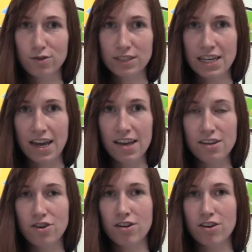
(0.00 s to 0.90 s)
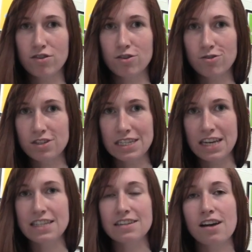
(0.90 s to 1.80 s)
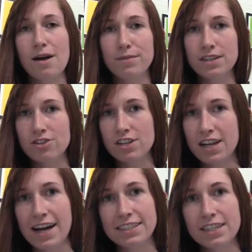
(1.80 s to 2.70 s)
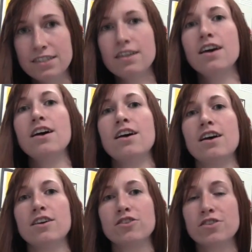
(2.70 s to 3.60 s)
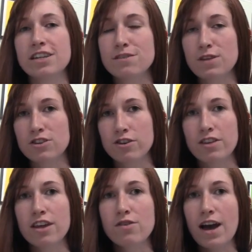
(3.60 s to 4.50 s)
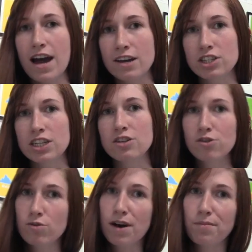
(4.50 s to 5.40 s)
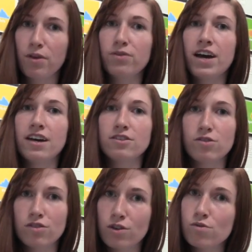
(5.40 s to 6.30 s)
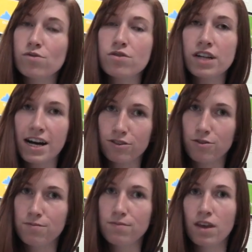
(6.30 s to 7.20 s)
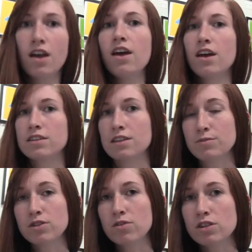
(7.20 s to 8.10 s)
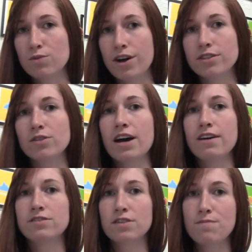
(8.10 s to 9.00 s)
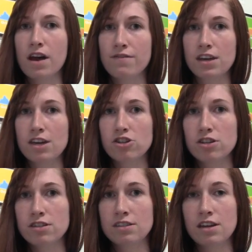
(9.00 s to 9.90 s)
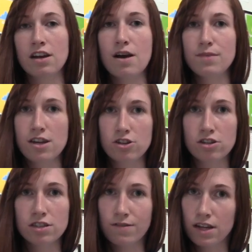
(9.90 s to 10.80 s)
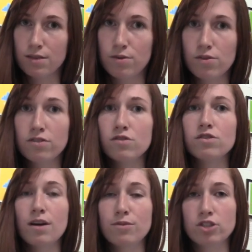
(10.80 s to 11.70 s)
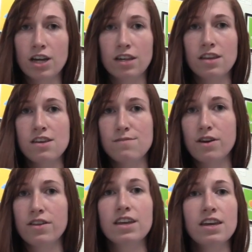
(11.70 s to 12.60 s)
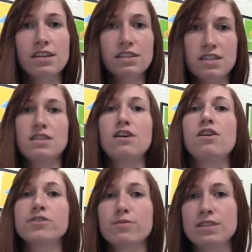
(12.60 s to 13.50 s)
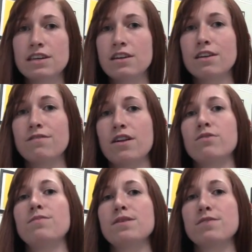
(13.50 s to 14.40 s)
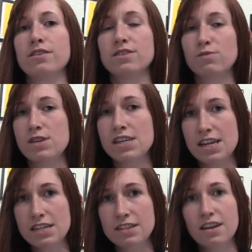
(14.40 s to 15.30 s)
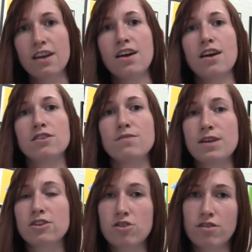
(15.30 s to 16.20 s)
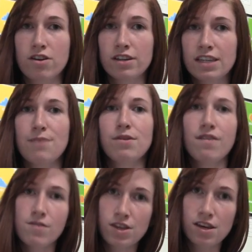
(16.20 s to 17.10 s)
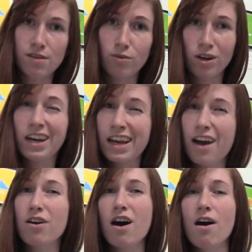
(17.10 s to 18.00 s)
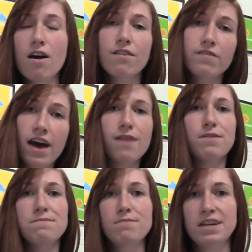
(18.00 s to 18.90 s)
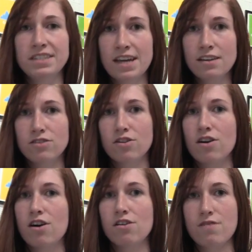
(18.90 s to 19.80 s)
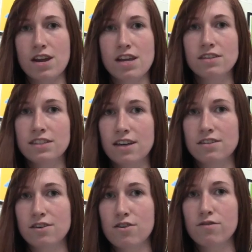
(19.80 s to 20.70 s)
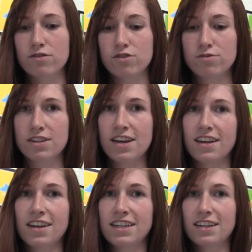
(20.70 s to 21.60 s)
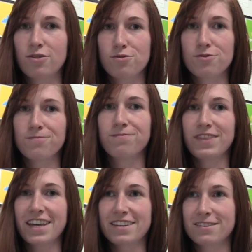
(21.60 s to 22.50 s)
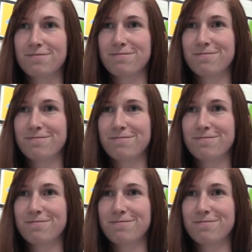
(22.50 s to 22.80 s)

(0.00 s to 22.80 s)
Tuesday during your social studies and composition classes. So you need to make sure that you actually do upload that to the Google Classroom. Some students will also have some modifications and accommodations available, so double check the email that Kina sent, and I'll also be sending a follow-up email this weekend to make sure that you're on top of everything, printing out all of that by Monday so you're all ready and set to go for Tuesday. Cool, thanks.